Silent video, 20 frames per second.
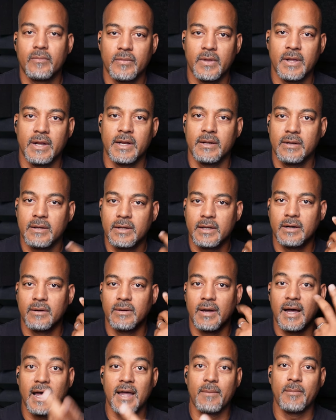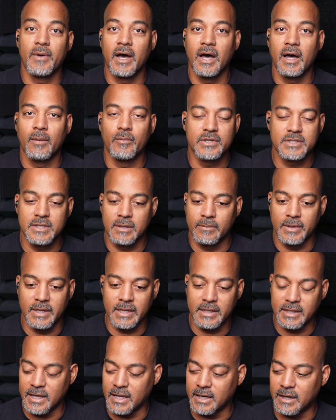Then, you know, hi, Mom, or something
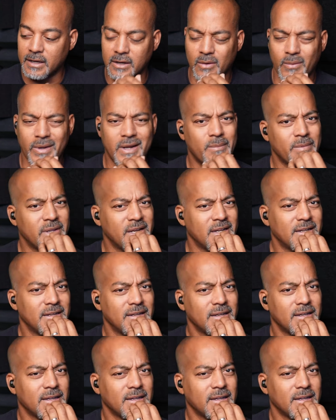like that. And I go, wait a minute.